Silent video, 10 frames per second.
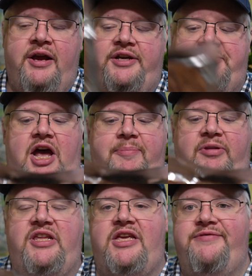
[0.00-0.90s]
Catalpa
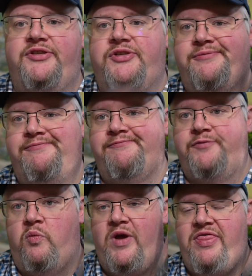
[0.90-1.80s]
leaves,
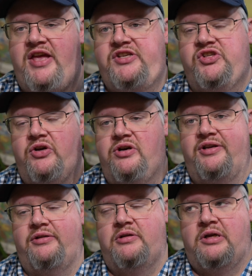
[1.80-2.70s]
when they start